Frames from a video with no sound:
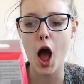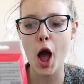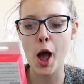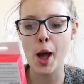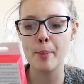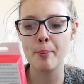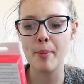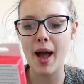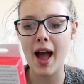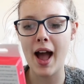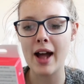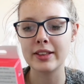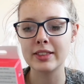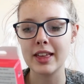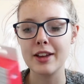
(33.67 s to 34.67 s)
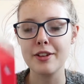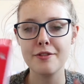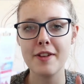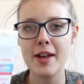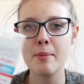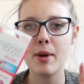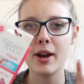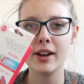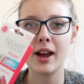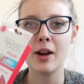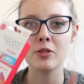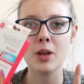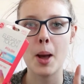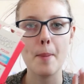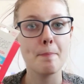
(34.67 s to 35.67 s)
And they fit my
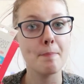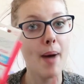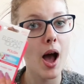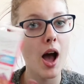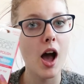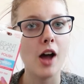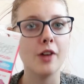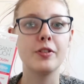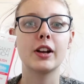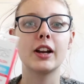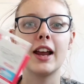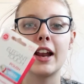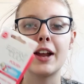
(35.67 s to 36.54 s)
nails perfectly.